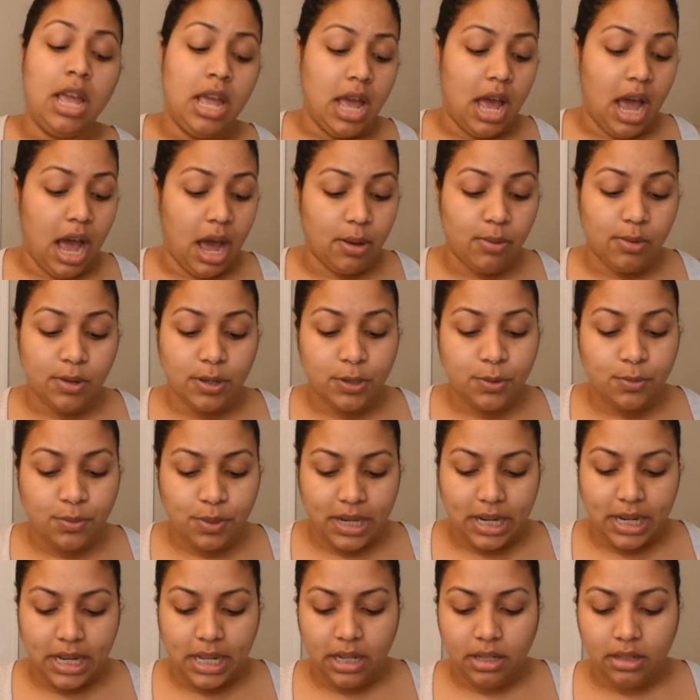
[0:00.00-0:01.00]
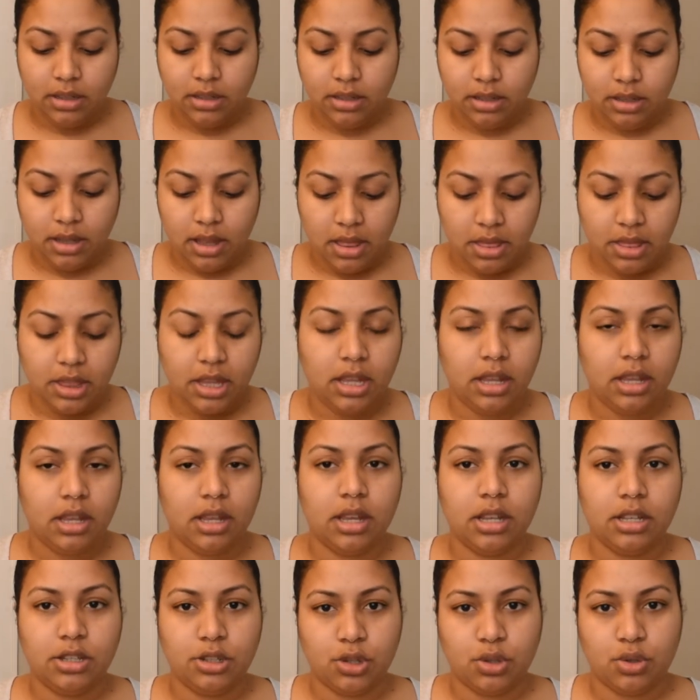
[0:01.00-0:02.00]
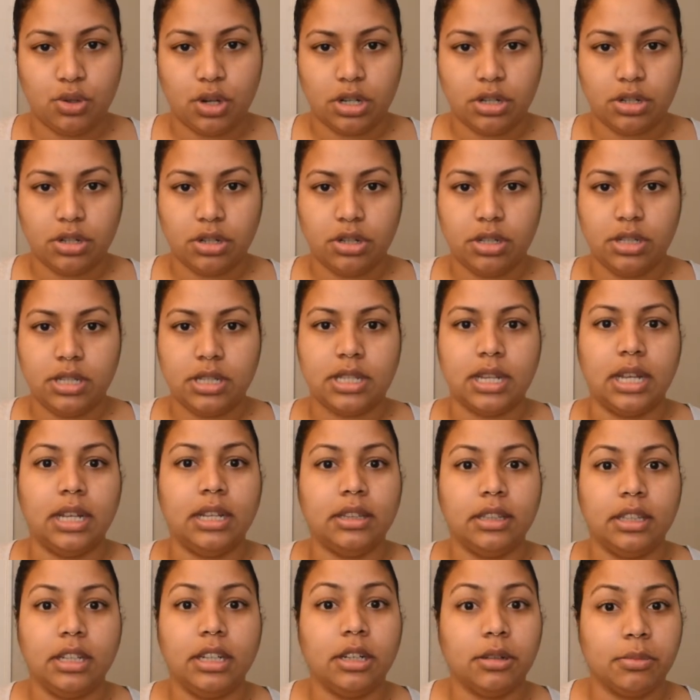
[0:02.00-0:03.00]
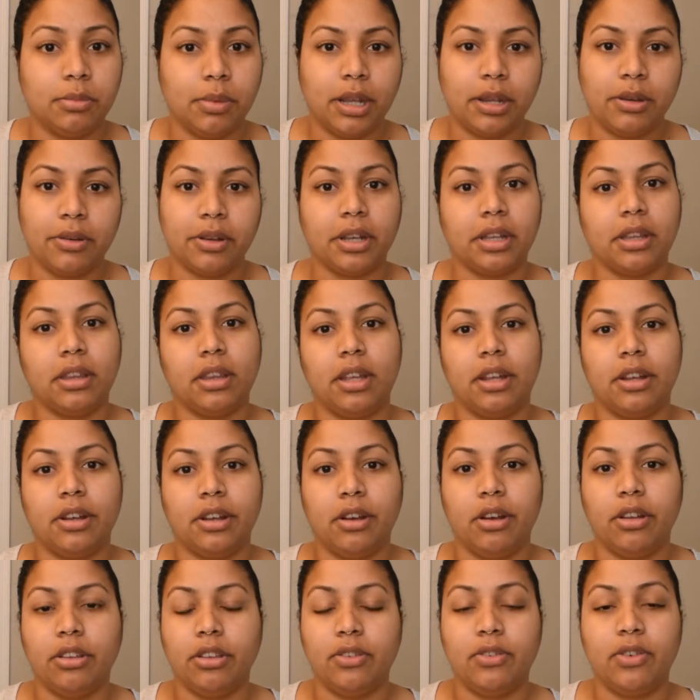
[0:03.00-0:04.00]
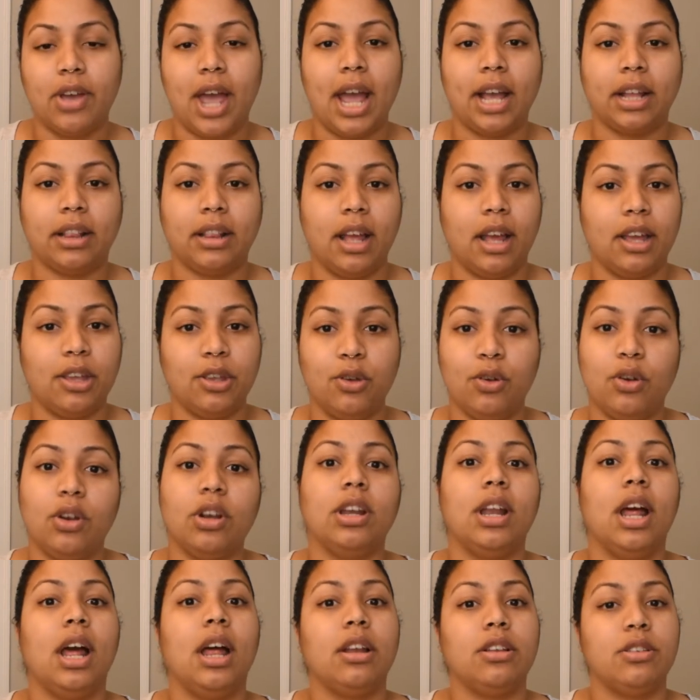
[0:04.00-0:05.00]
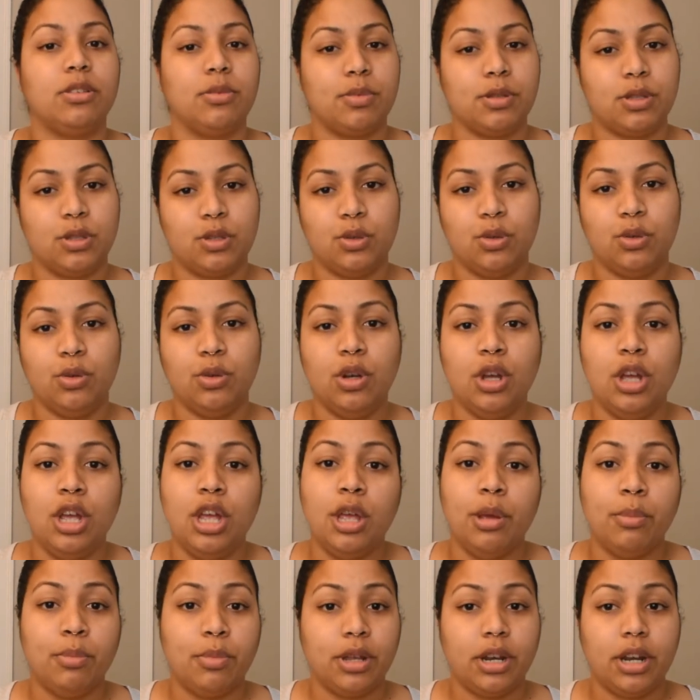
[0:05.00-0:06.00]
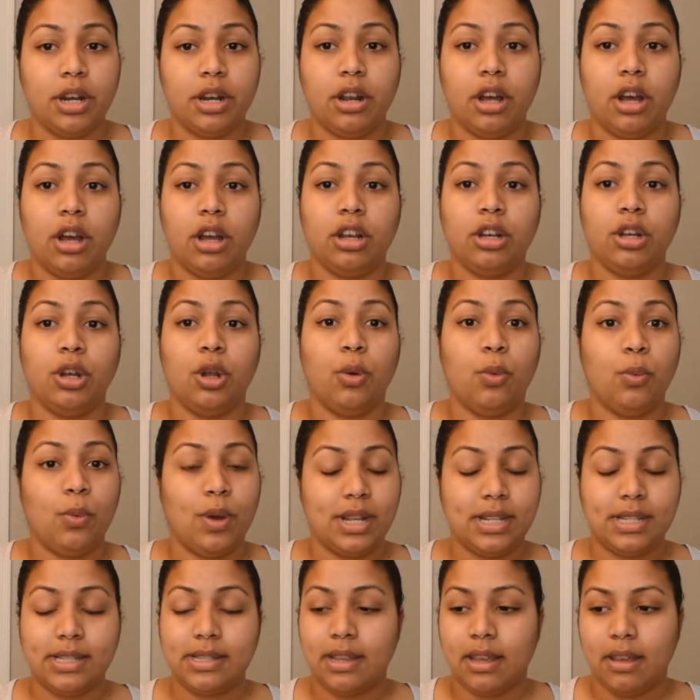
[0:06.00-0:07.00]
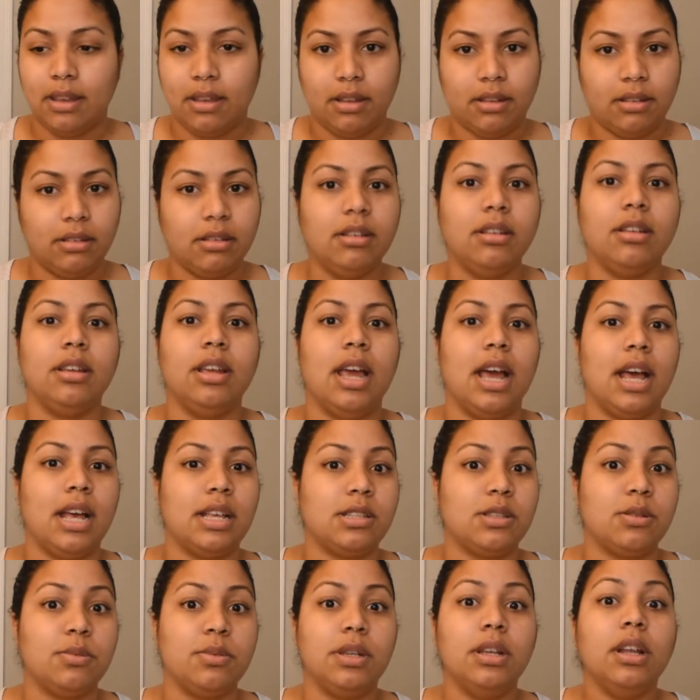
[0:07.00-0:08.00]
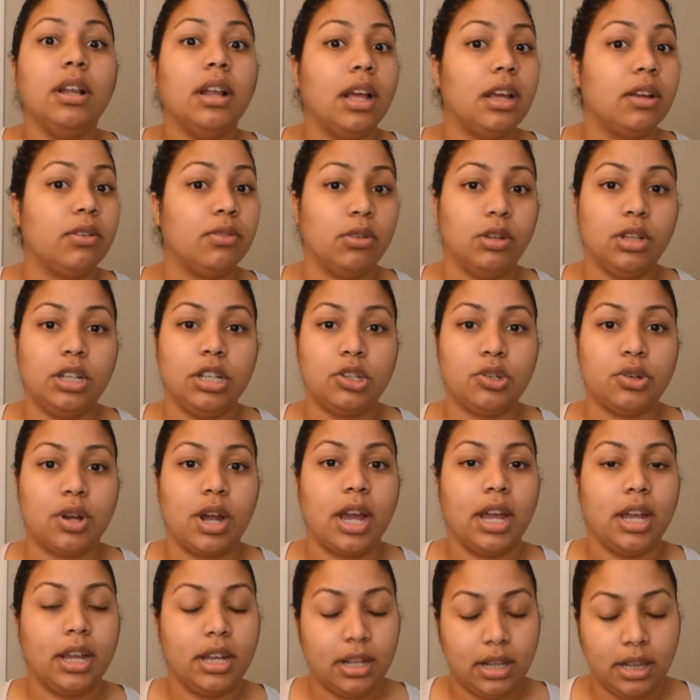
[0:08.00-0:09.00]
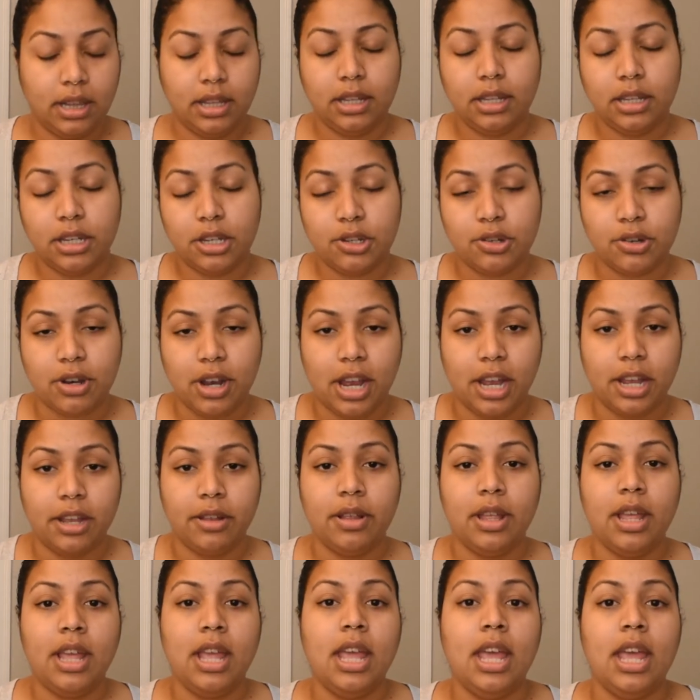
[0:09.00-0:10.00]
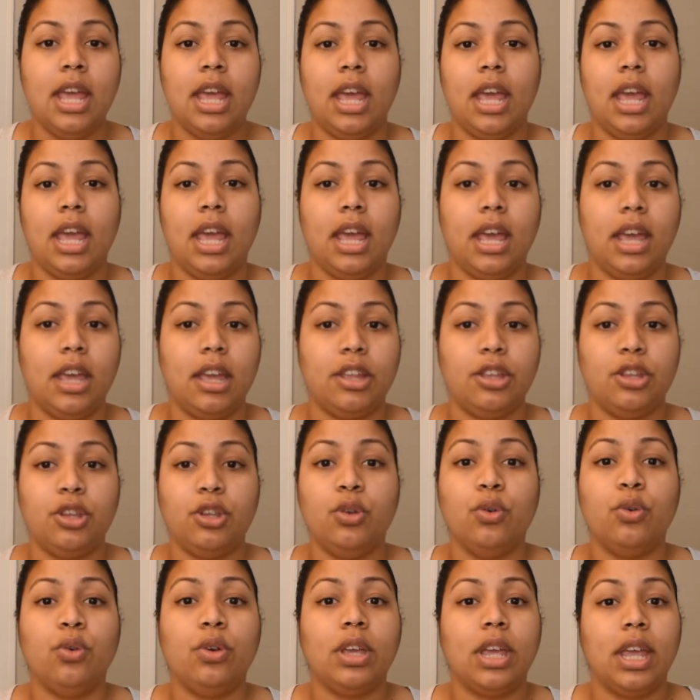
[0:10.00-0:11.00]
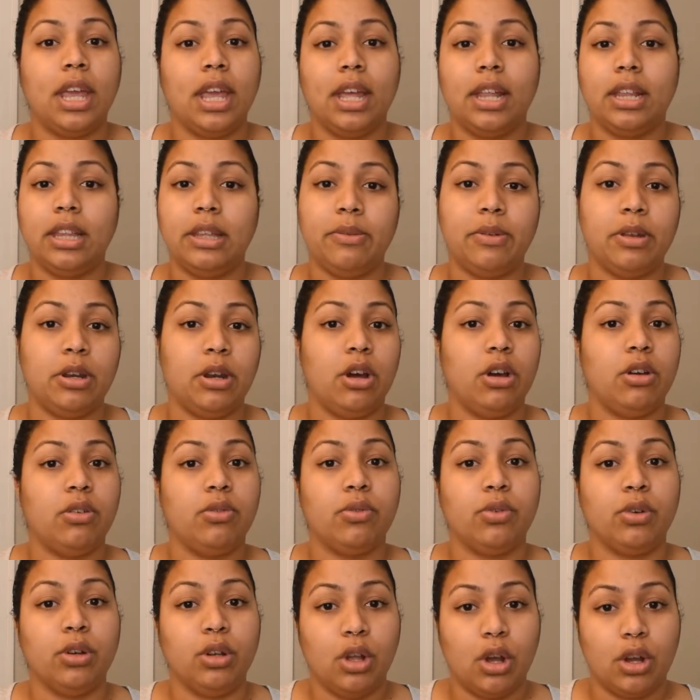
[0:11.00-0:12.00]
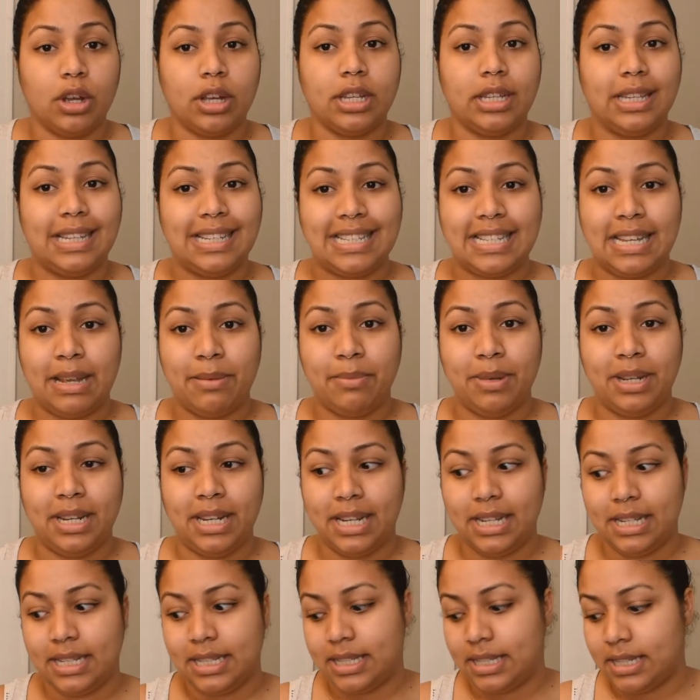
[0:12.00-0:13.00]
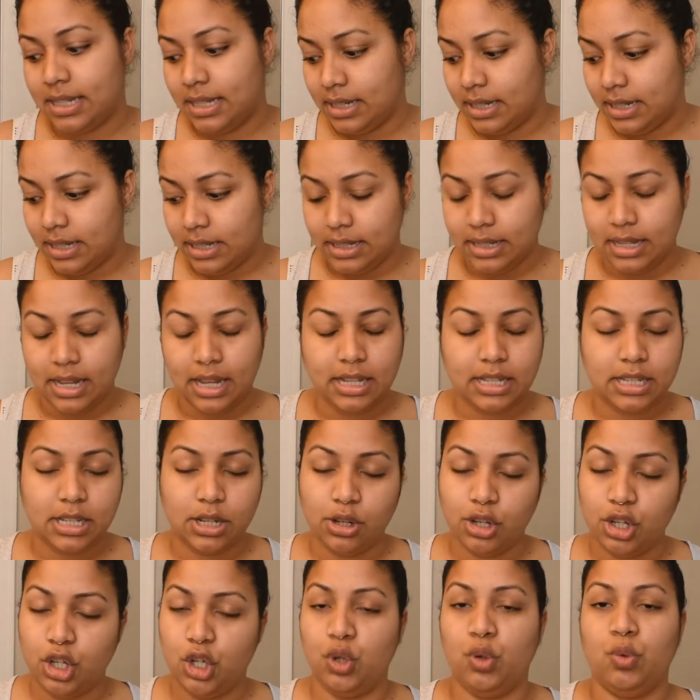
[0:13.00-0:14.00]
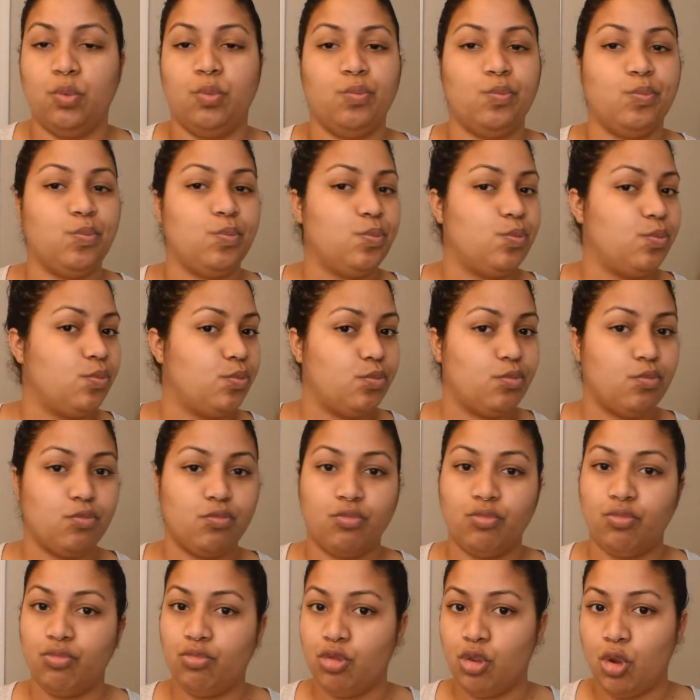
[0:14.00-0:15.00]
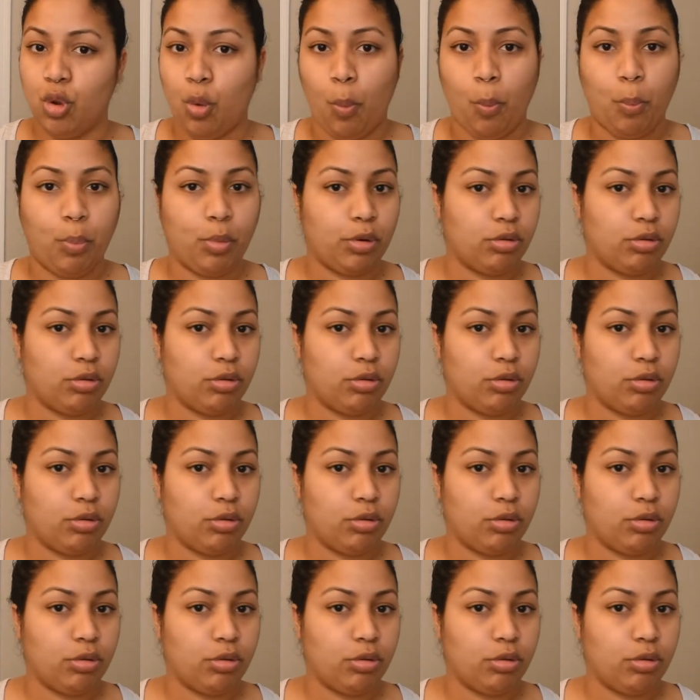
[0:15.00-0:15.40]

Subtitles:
I was reading the instructions and they're very clear on the fact that you're not supposed to put it on wet skin. It has to be like fully dry, clean and dry. And you can't leave it on for longer than 10 minutes. They tell you, nope.